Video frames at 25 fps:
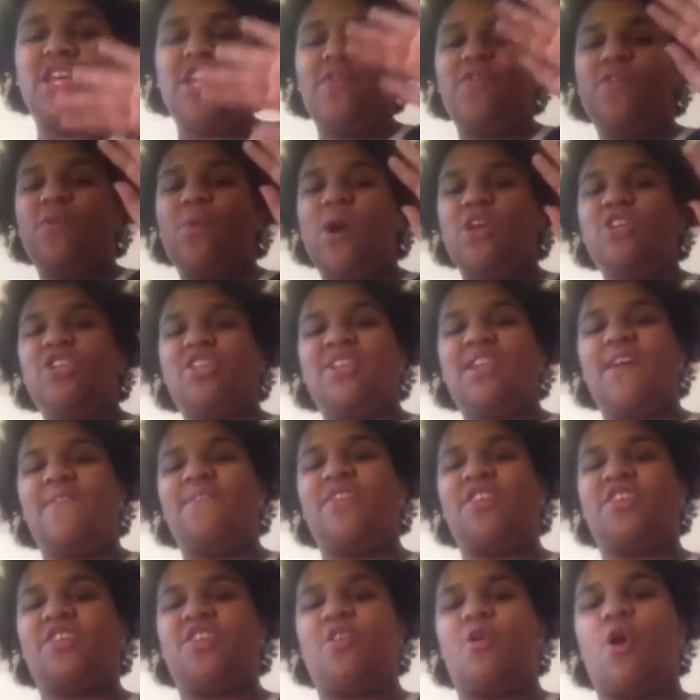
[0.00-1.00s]
you for watching that
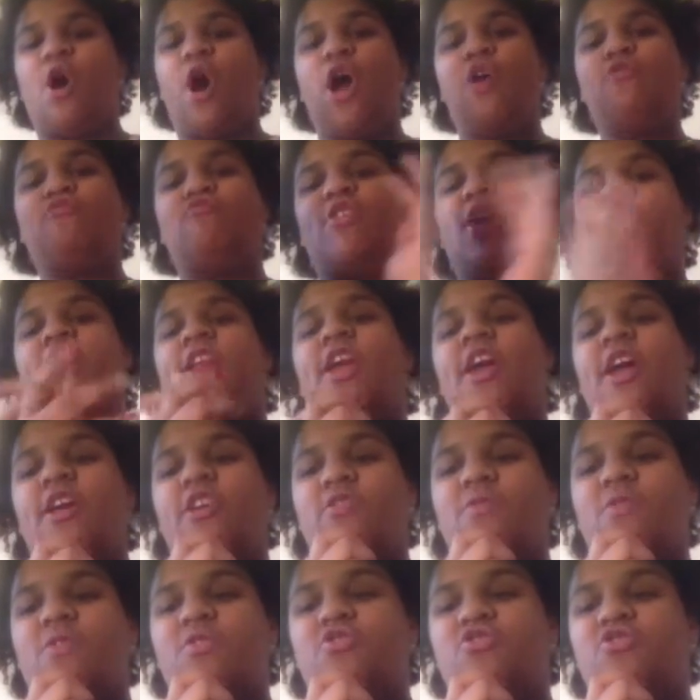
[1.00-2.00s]
video. I really hope
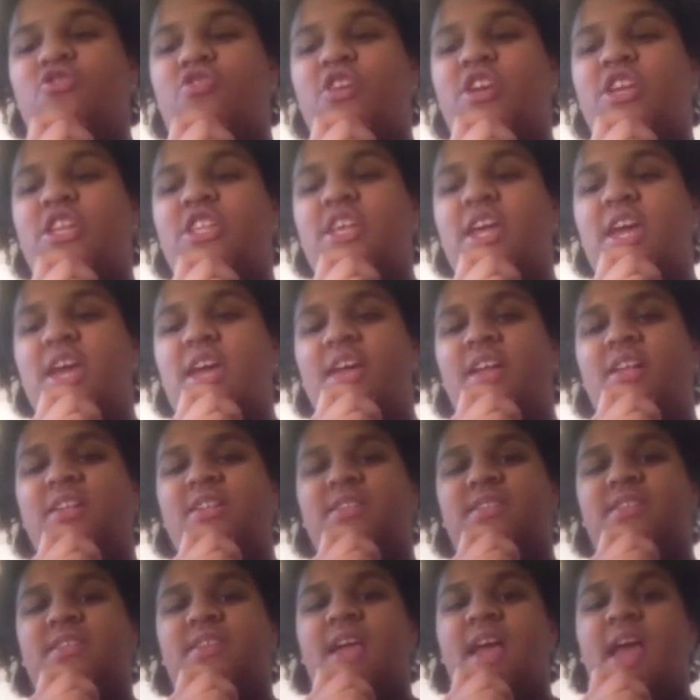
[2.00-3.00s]
you enjoyed
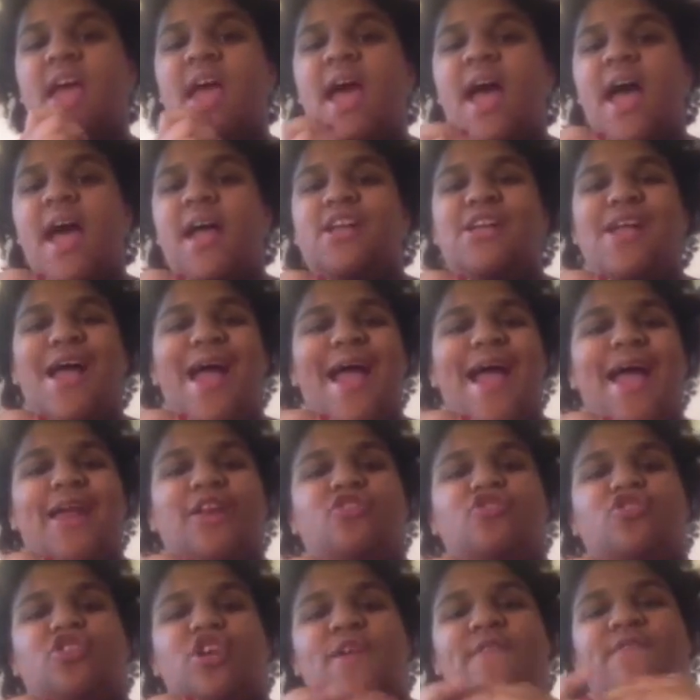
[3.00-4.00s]
it.
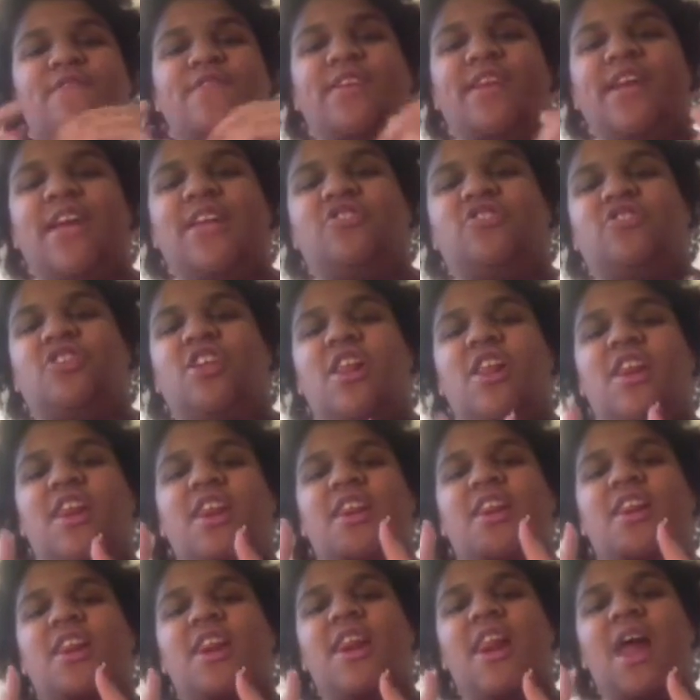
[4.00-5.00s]
And don't forget to
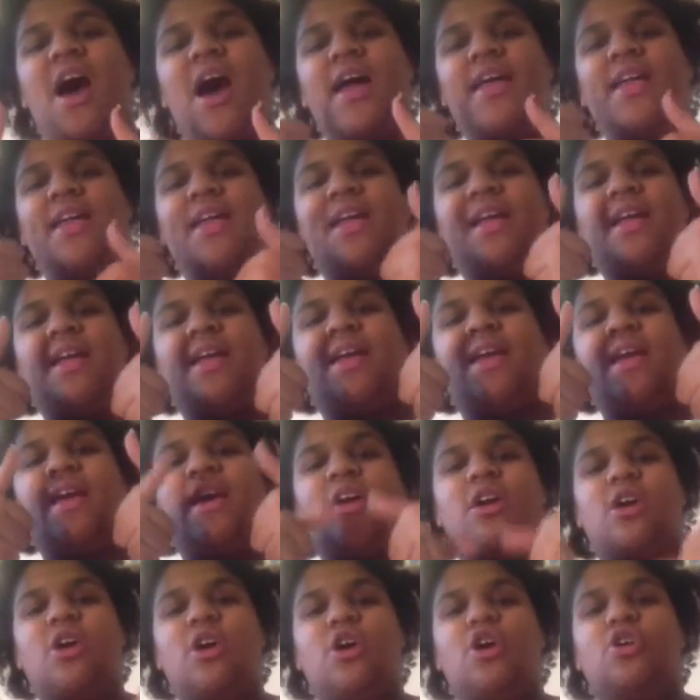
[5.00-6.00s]
like,
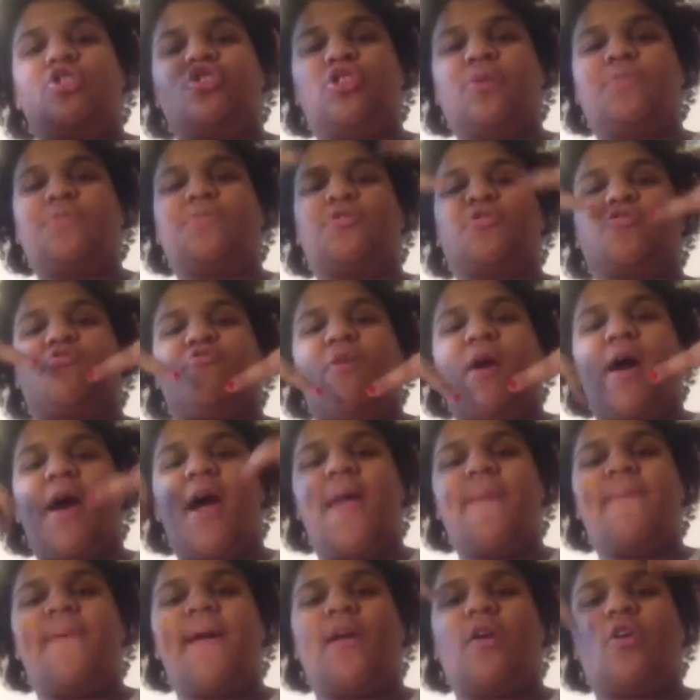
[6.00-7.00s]

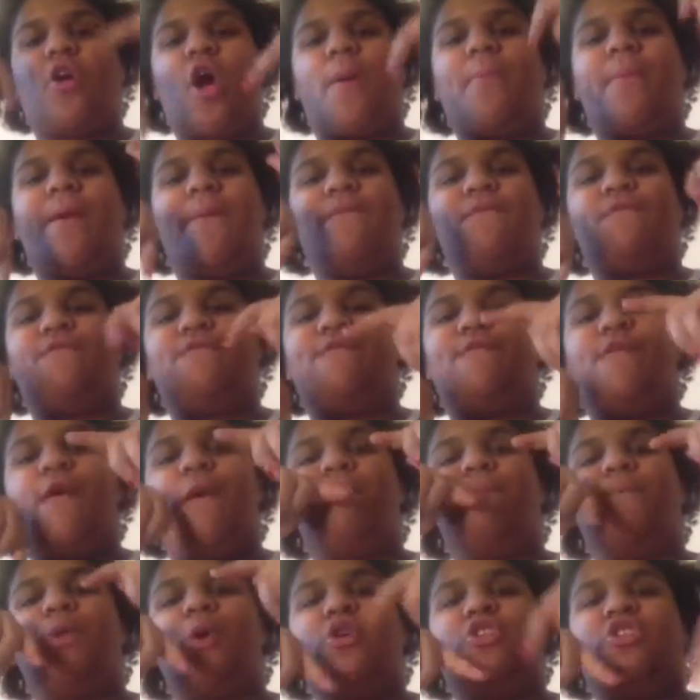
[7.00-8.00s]
subscribe and comment for
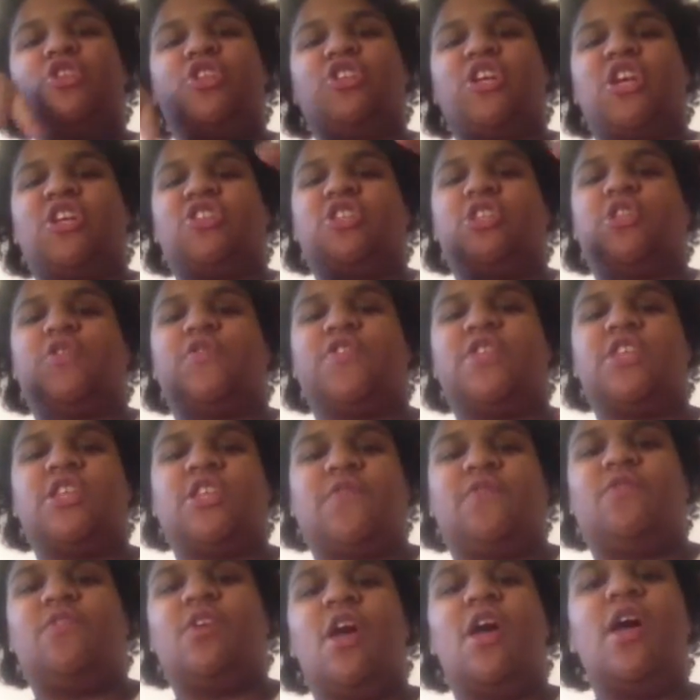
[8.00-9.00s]
more suggestions
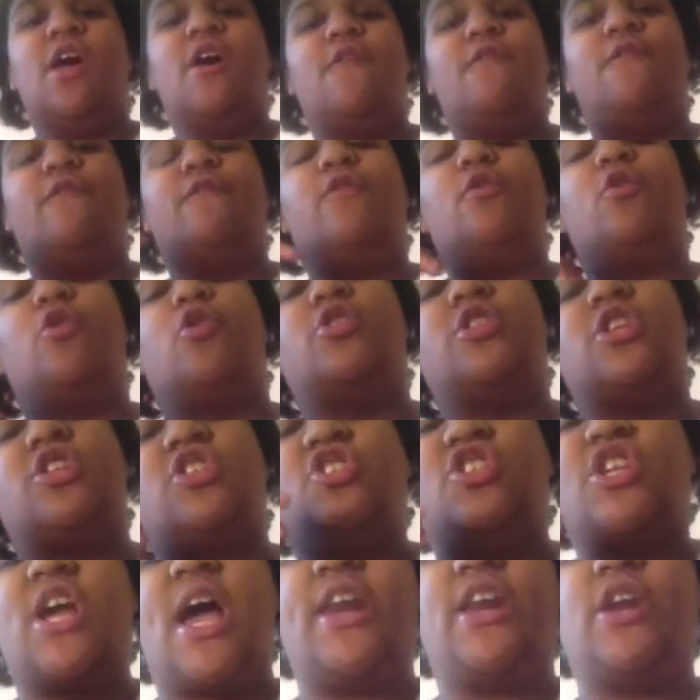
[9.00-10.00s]
for this
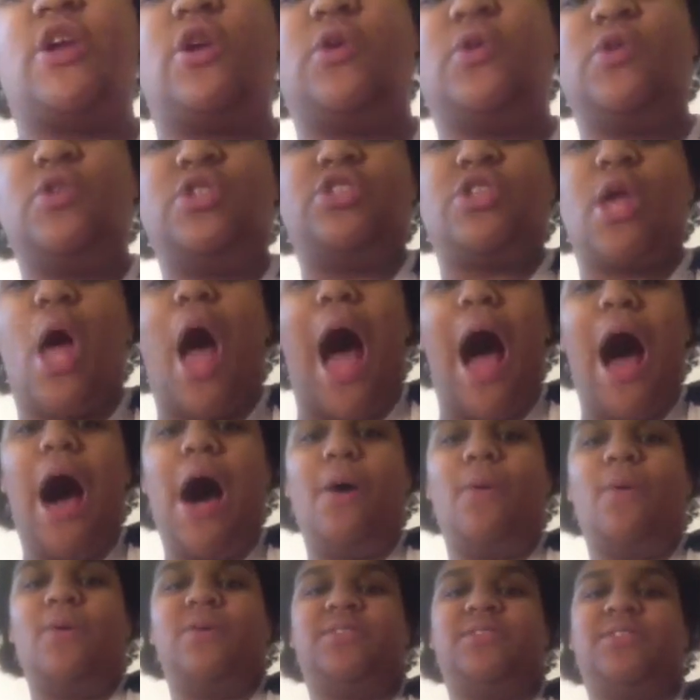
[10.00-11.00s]
channel. So
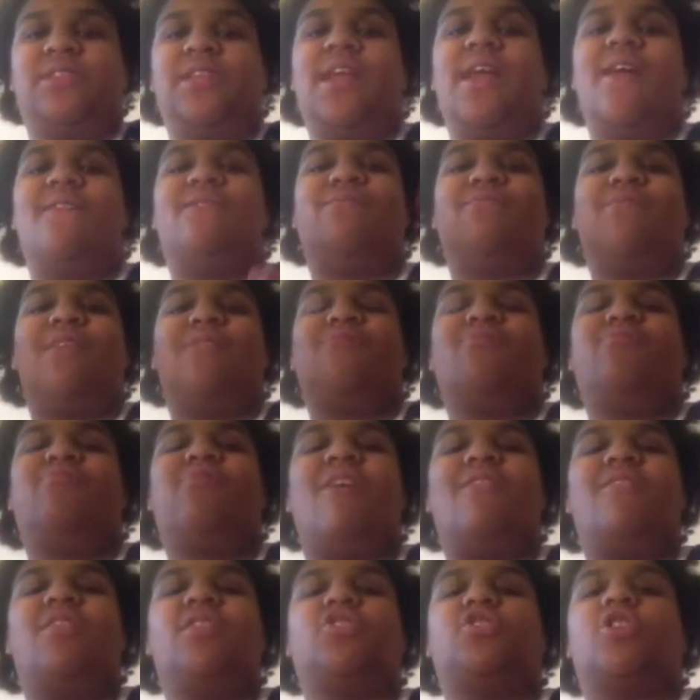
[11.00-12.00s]
I will see you
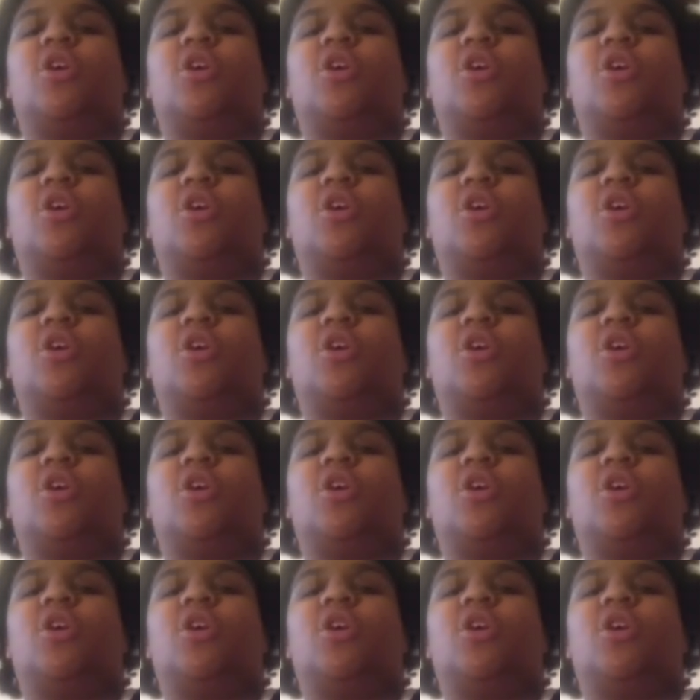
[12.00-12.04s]
very